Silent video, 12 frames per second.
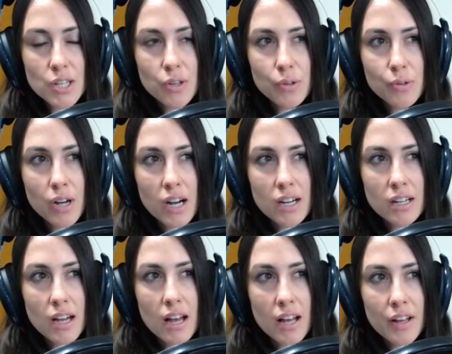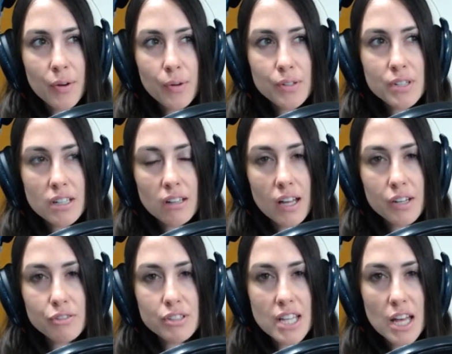who are holding a lot
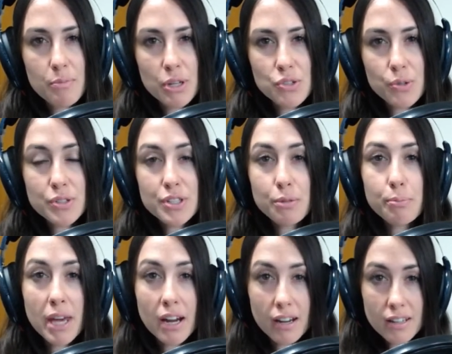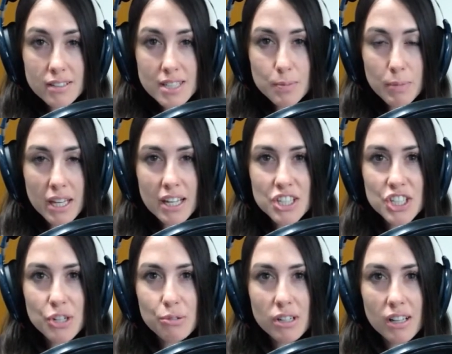of resentment towards their parents because
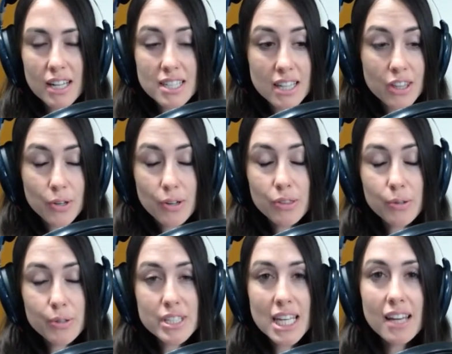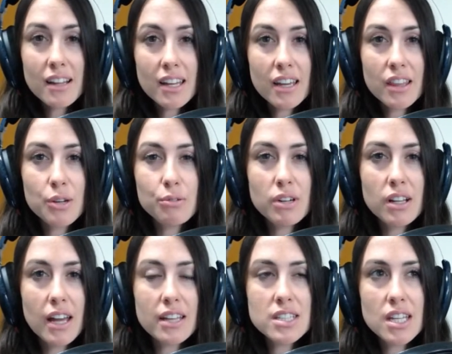they're realizing they're going through this healing and they're
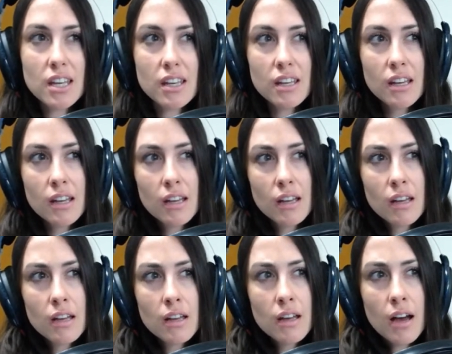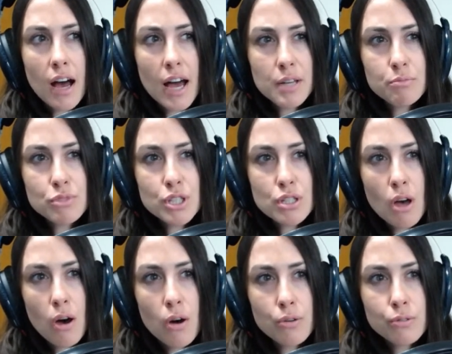realizing, I'm
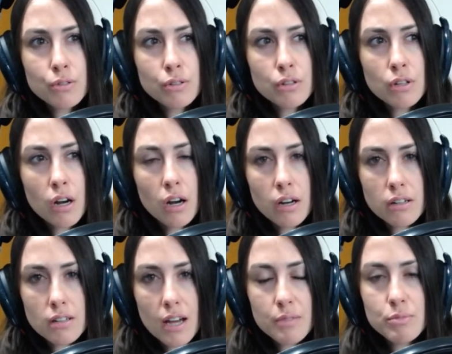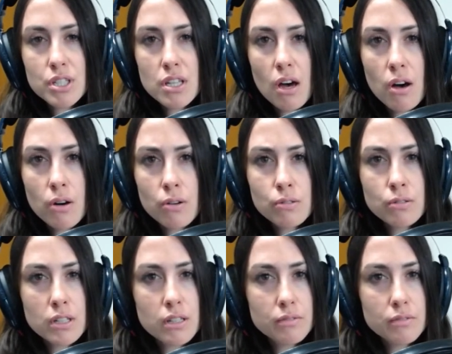so hurt. I'm so,